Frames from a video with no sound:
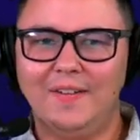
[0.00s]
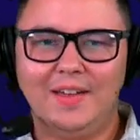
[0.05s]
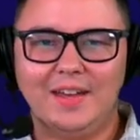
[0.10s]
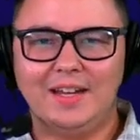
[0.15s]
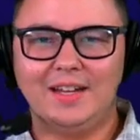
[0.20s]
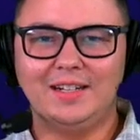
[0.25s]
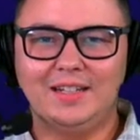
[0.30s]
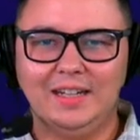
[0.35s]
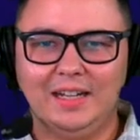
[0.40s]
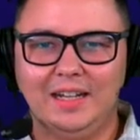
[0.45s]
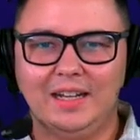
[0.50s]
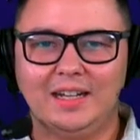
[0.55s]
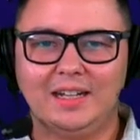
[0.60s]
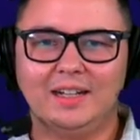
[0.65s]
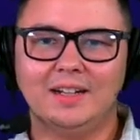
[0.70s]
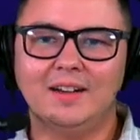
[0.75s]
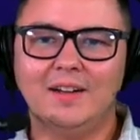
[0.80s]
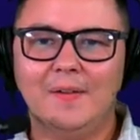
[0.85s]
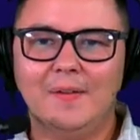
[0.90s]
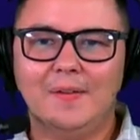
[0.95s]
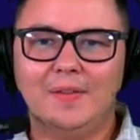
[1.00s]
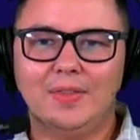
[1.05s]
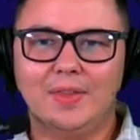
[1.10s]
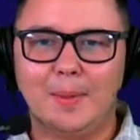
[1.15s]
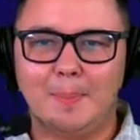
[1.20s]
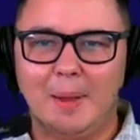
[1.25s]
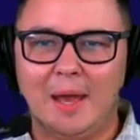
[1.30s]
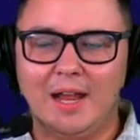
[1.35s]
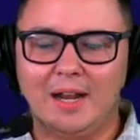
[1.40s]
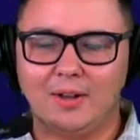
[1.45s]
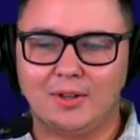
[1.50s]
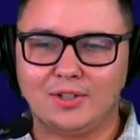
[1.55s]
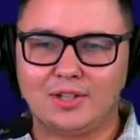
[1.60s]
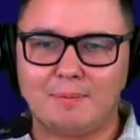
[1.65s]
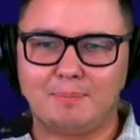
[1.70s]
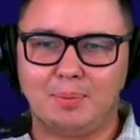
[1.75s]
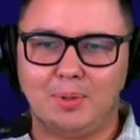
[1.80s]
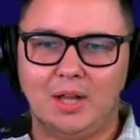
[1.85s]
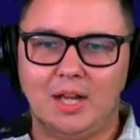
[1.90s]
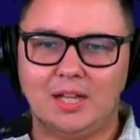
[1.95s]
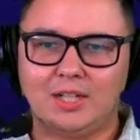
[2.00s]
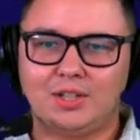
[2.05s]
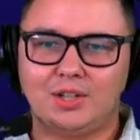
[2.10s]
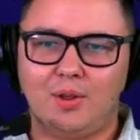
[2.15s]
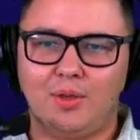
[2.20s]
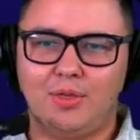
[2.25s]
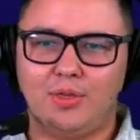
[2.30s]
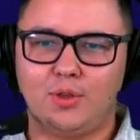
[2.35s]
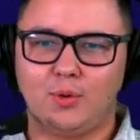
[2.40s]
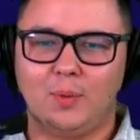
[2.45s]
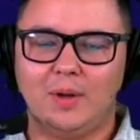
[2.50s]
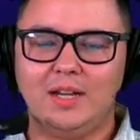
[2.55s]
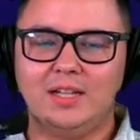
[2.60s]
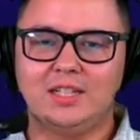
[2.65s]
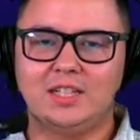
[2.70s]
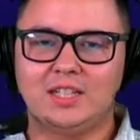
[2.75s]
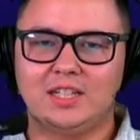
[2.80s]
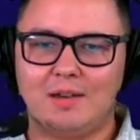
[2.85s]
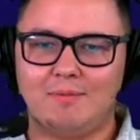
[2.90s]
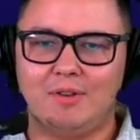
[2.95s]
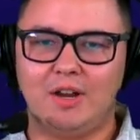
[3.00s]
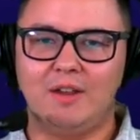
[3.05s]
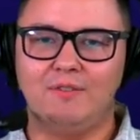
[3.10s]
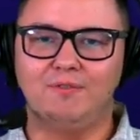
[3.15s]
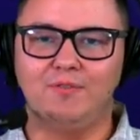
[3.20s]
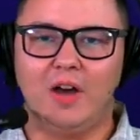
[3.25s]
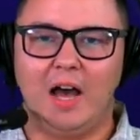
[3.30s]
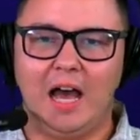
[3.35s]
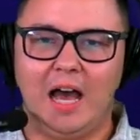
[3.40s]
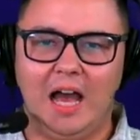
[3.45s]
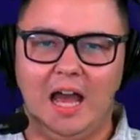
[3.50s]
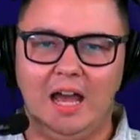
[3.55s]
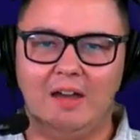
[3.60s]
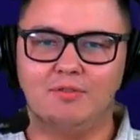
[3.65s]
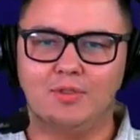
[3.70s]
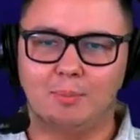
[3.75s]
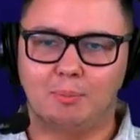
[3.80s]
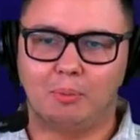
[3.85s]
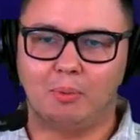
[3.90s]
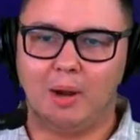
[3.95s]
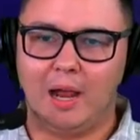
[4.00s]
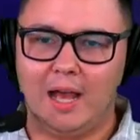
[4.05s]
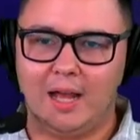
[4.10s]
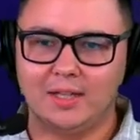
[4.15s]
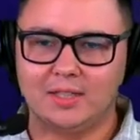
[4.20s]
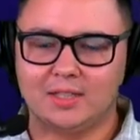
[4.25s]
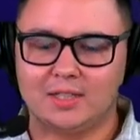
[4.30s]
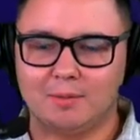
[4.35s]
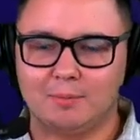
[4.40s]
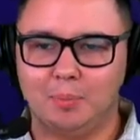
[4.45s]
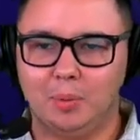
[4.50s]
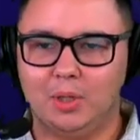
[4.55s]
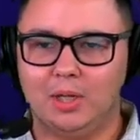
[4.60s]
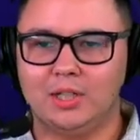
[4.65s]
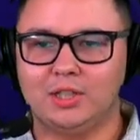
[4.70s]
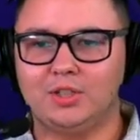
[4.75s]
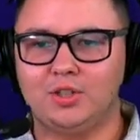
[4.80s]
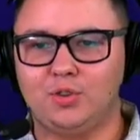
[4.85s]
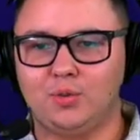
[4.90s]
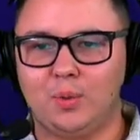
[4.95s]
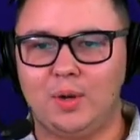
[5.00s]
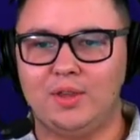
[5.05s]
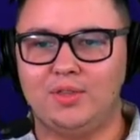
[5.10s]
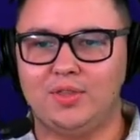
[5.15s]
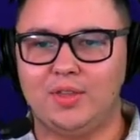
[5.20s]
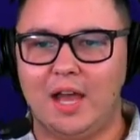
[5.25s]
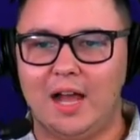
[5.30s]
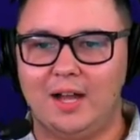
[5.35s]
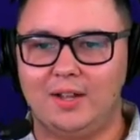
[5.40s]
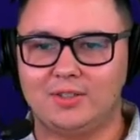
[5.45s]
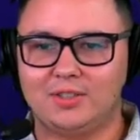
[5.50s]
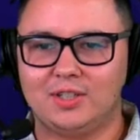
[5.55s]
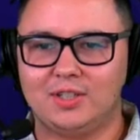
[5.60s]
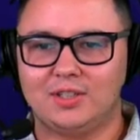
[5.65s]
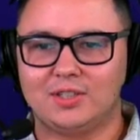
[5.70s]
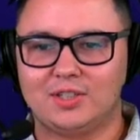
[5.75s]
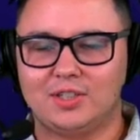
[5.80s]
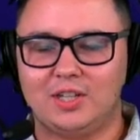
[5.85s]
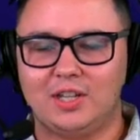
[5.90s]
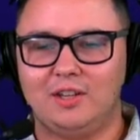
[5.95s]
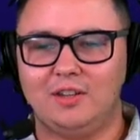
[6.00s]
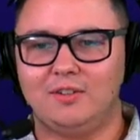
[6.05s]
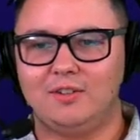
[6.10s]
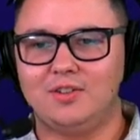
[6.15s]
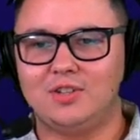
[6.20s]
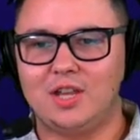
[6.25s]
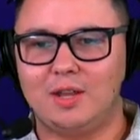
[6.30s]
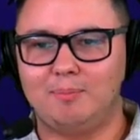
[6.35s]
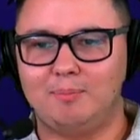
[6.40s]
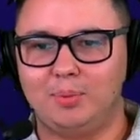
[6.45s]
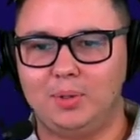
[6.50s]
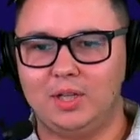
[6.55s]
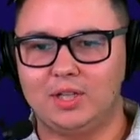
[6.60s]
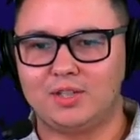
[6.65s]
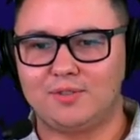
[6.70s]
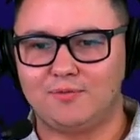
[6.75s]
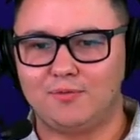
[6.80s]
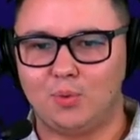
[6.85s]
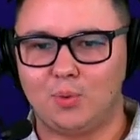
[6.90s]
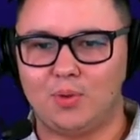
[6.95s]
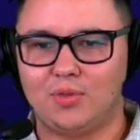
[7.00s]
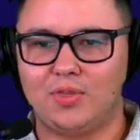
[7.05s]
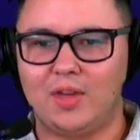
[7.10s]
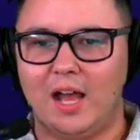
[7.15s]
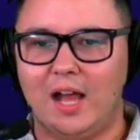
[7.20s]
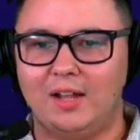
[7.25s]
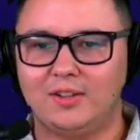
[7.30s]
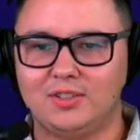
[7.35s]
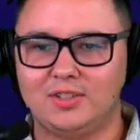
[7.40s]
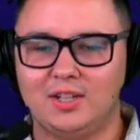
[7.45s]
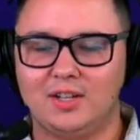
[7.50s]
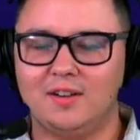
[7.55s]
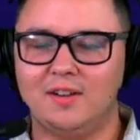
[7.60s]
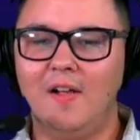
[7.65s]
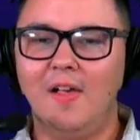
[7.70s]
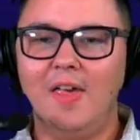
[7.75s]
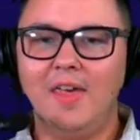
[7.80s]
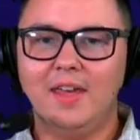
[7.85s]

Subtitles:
Indeed. The Bengals at plus 375. The Browns at plus 3,000. The Steelers at plus 4,000.